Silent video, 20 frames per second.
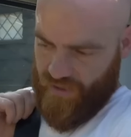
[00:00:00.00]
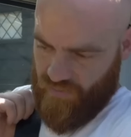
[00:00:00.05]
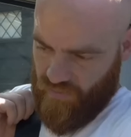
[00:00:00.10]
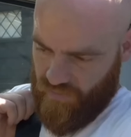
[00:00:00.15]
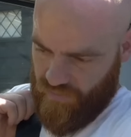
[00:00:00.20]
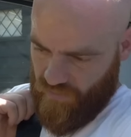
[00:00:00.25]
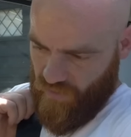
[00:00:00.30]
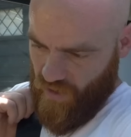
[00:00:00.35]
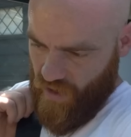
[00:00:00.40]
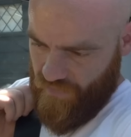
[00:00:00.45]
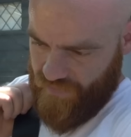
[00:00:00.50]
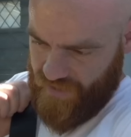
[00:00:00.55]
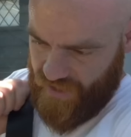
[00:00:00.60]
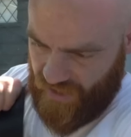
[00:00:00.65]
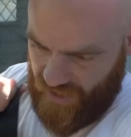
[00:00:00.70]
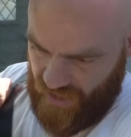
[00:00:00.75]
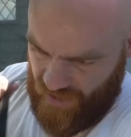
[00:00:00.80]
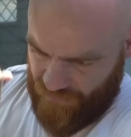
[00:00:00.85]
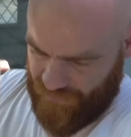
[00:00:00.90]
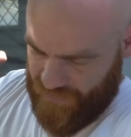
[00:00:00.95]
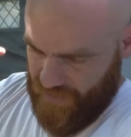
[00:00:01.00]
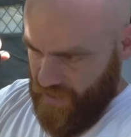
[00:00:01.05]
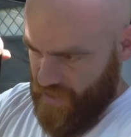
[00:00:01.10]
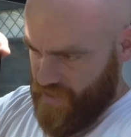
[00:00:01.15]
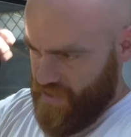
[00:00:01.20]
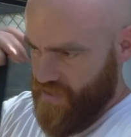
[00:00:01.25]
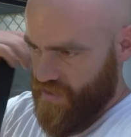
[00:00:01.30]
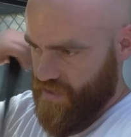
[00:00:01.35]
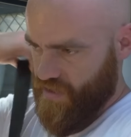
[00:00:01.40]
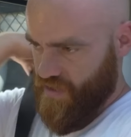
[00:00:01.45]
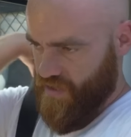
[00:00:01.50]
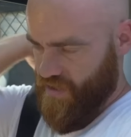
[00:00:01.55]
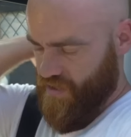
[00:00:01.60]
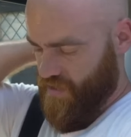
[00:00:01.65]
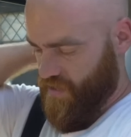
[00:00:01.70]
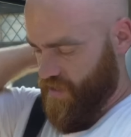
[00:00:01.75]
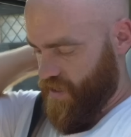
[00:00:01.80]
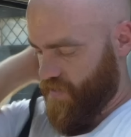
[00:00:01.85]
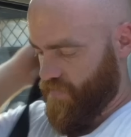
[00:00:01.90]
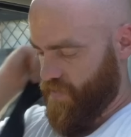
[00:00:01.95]
it's right over to the left, yeah?
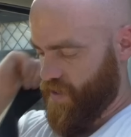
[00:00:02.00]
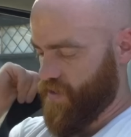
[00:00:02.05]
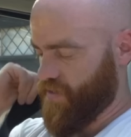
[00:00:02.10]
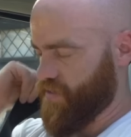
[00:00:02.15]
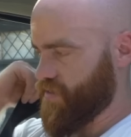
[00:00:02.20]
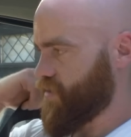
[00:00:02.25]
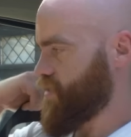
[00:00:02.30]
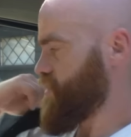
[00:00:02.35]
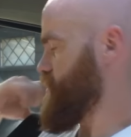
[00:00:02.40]
Yeah. Yeah, wow.